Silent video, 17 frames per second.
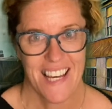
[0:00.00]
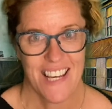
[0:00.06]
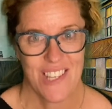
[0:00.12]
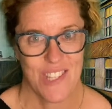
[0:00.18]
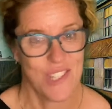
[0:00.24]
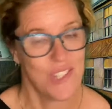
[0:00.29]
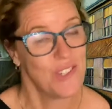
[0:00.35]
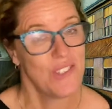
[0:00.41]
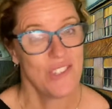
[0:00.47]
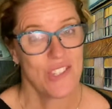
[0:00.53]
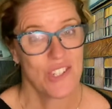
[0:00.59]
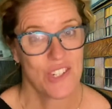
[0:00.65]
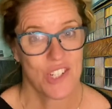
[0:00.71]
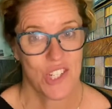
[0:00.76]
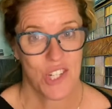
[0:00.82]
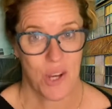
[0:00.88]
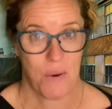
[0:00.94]
Students are
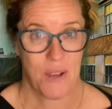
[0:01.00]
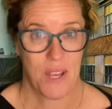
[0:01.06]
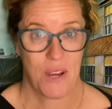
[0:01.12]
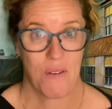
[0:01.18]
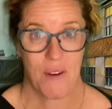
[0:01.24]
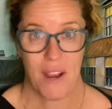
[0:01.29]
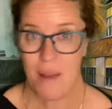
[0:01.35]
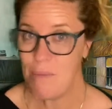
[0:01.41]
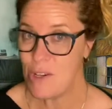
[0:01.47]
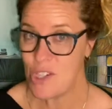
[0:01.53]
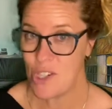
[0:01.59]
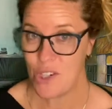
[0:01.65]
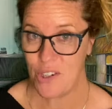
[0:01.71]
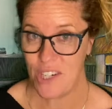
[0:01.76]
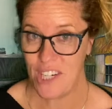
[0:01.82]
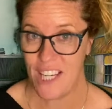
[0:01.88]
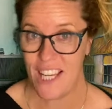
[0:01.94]
showing great
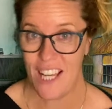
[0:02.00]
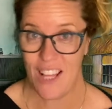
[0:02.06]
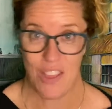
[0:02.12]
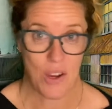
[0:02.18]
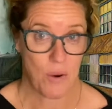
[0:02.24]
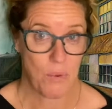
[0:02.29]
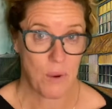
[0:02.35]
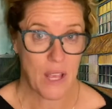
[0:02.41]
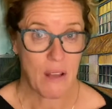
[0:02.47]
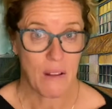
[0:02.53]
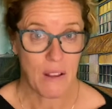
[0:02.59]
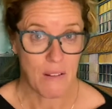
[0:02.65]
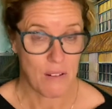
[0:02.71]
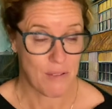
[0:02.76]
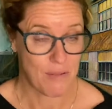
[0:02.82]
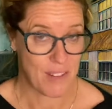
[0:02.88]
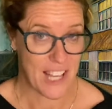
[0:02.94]
maturity in their weekly
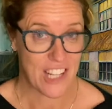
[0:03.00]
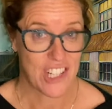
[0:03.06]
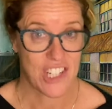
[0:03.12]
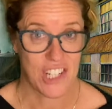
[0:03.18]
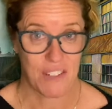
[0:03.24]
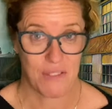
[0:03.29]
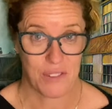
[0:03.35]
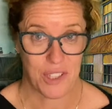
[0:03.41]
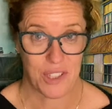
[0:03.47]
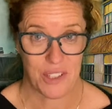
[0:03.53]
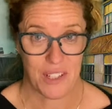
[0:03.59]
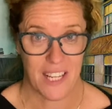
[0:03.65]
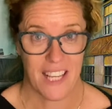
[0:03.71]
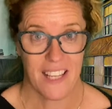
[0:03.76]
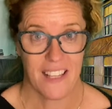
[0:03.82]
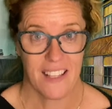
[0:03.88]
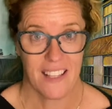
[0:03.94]
reflection of
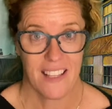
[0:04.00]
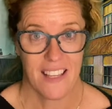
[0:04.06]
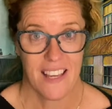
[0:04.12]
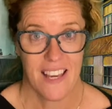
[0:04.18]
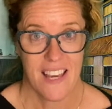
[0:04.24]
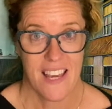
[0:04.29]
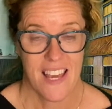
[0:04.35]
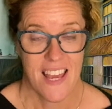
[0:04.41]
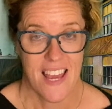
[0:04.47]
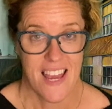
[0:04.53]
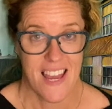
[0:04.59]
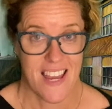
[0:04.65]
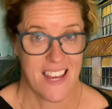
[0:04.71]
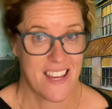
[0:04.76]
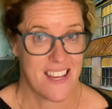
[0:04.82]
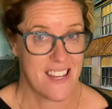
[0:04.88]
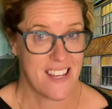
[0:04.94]
learning.
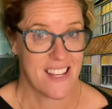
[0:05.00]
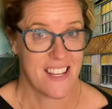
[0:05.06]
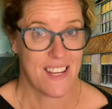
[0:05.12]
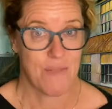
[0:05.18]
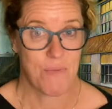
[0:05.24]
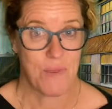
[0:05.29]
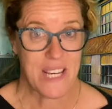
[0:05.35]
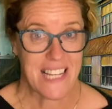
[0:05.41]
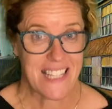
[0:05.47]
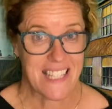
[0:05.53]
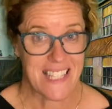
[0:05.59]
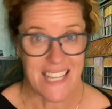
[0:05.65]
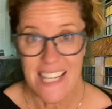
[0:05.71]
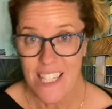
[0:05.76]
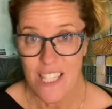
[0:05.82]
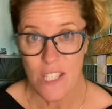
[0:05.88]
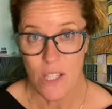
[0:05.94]
Uh, in week
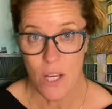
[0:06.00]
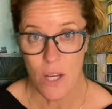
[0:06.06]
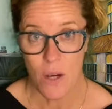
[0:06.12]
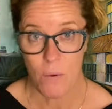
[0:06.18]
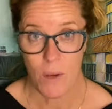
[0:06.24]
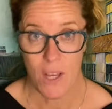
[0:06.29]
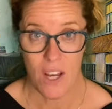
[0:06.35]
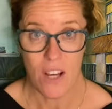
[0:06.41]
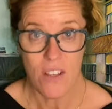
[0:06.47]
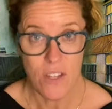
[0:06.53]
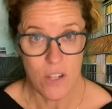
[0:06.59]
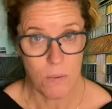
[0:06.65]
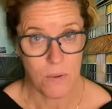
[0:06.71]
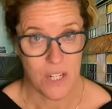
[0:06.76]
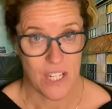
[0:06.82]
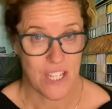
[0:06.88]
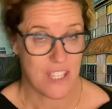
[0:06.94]
six, we also
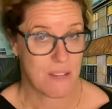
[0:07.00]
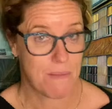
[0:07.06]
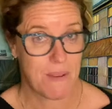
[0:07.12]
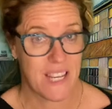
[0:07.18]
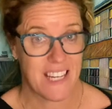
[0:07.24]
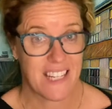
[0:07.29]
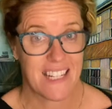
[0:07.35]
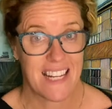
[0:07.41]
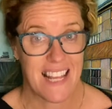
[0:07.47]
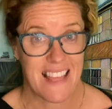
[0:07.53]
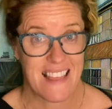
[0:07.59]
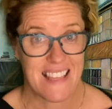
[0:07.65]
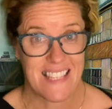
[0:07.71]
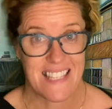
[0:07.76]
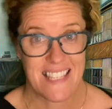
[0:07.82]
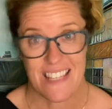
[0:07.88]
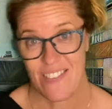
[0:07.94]
participated in
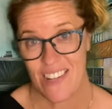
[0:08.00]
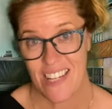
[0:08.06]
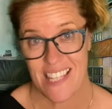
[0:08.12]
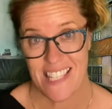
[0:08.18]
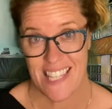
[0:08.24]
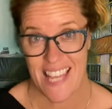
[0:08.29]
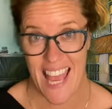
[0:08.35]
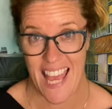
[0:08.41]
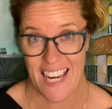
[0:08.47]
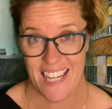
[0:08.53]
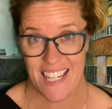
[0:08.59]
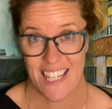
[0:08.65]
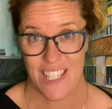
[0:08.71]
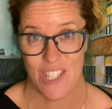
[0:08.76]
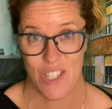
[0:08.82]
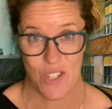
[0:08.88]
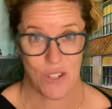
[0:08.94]
the CIVIX
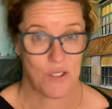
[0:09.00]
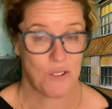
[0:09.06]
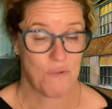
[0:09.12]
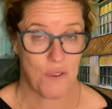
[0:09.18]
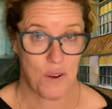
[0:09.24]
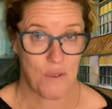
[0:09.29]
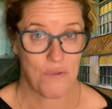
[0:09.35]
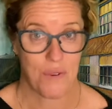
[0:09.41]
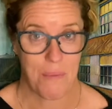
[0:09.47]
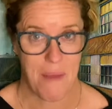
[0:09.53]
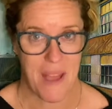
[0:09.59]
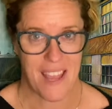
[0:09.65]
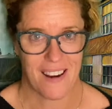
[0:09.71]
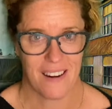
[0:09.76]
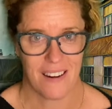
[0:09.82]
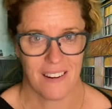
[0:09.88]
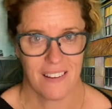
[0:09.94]
Canada Student Vote for
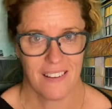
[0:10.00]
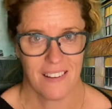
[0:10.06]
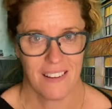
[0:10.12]
Mayor